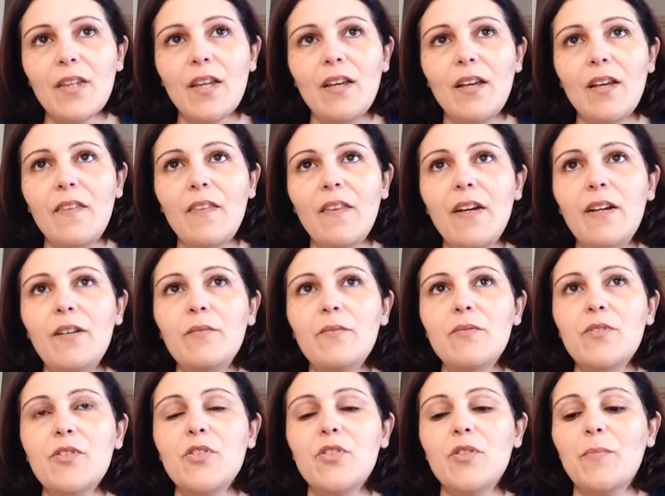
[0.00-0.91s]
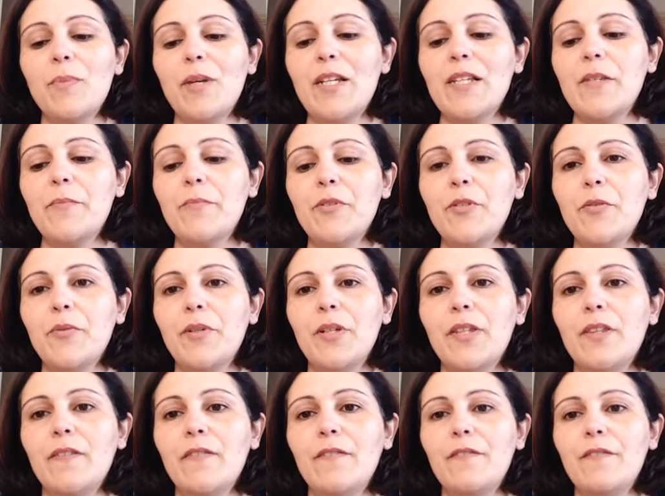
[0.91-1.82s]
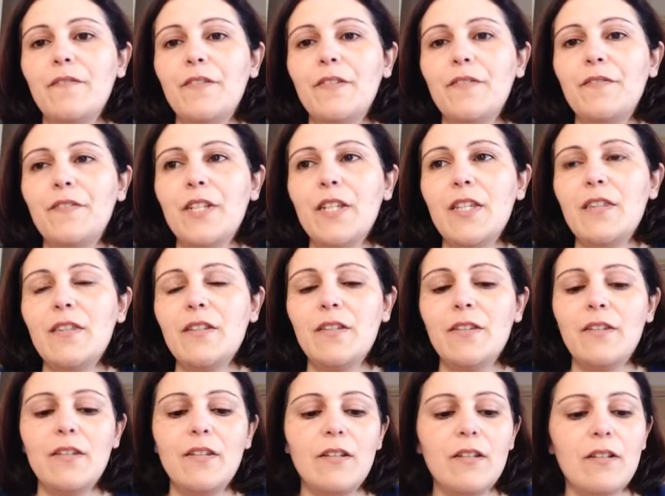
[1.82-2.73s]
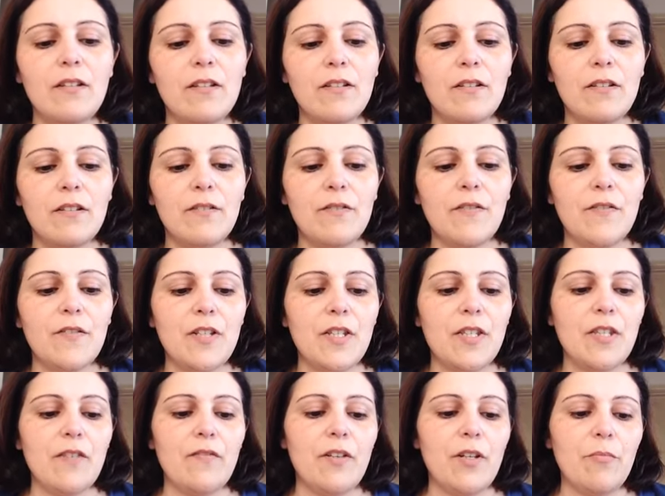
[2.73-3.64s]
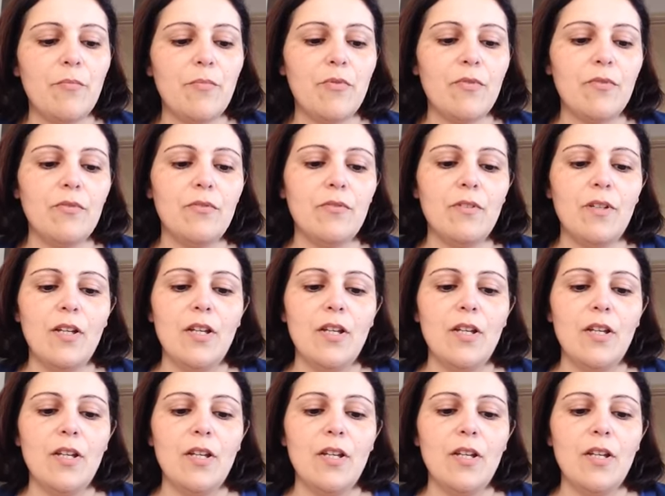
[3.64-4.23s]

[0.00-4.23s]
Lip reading: and that took place between the 15th, I think, 15th of April